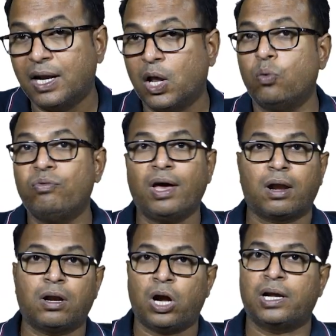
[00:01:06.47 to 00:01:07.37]
Now we
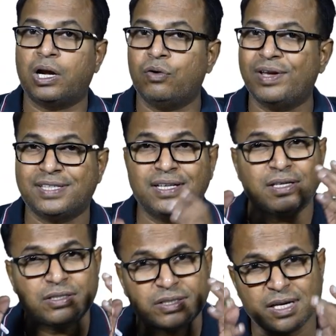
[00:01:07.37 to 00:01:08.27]
are not advising
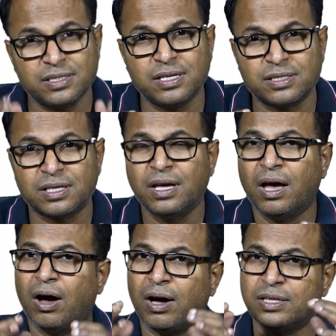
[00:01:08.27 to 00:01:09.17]
the surgeons
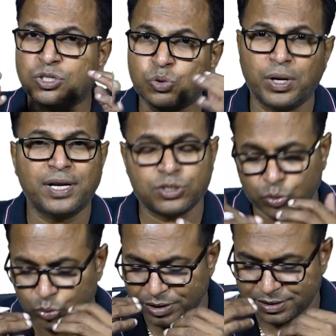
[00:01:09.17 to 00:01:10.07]
or the students to
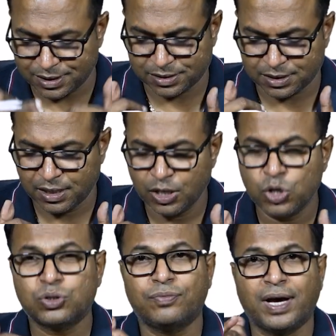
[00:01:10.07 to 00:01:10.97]
do this test.
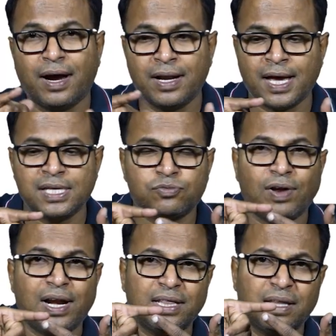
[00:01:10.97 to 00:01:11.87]
So if the hernia is
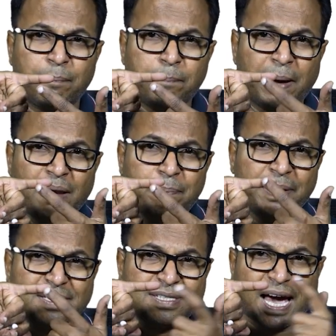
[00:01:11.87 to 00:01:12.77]
felt in the pulp,
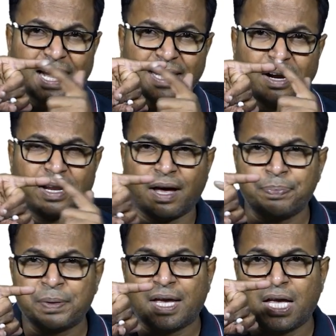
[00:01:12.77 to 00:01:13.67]
it is direct hernia.
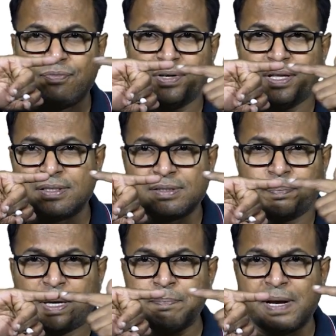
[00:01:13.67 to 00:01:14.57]
If the
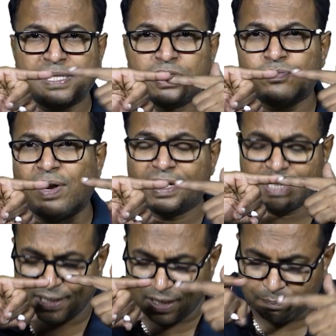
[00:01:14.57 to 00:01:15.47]
impulse is felt at
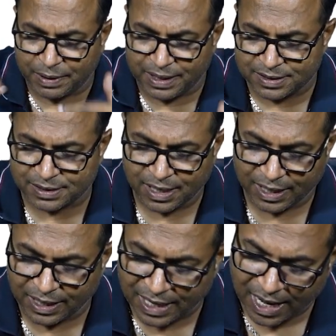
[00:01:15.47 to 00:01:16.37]
the tip, it is
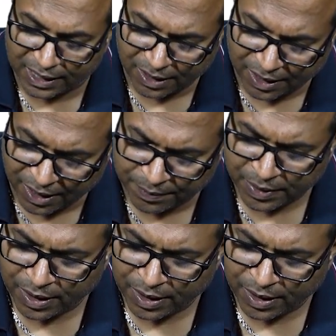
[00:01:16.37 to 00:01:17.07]
indirect hernia.